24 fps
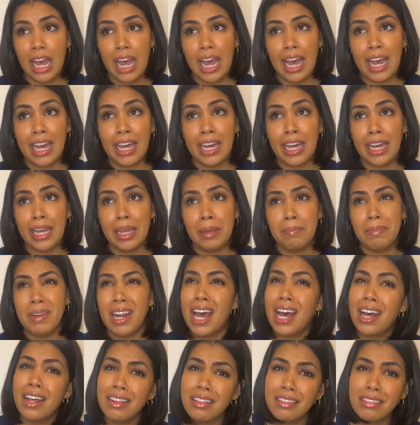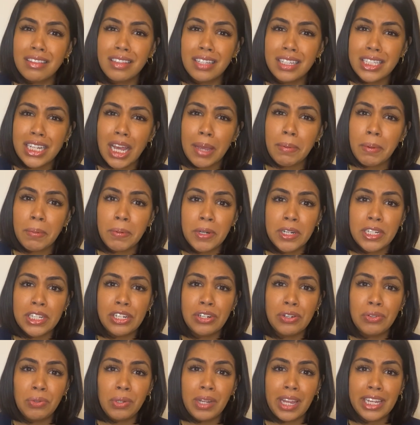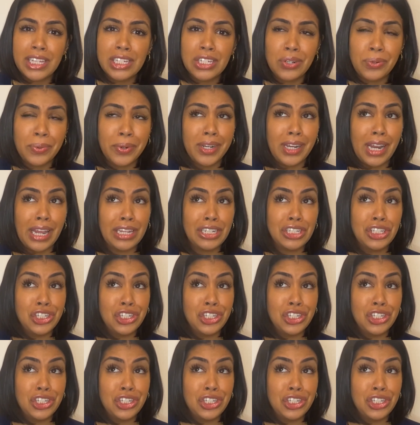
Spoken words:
I'm not the type of person who likes to wear like